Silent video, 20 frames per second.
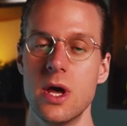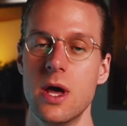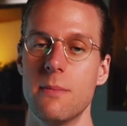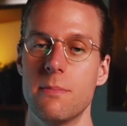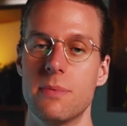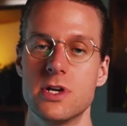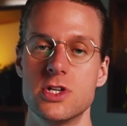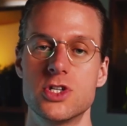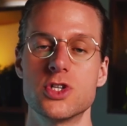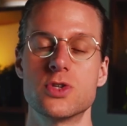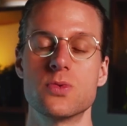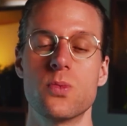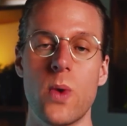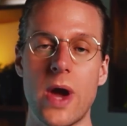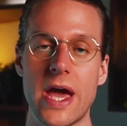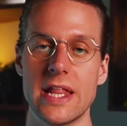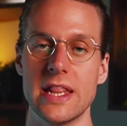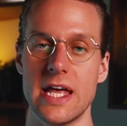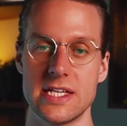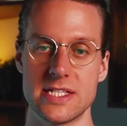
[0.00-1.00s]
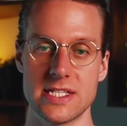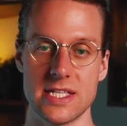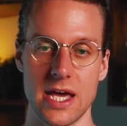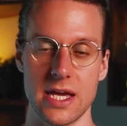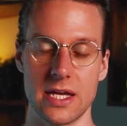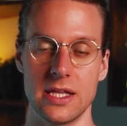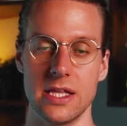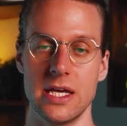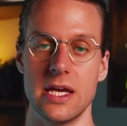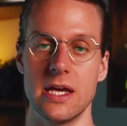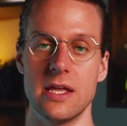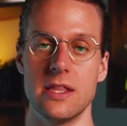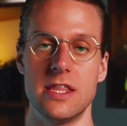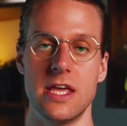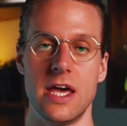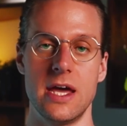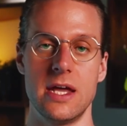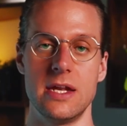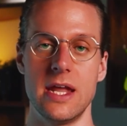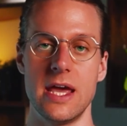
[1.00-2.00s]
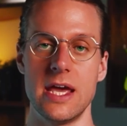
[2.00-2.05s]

but it's just way less likely than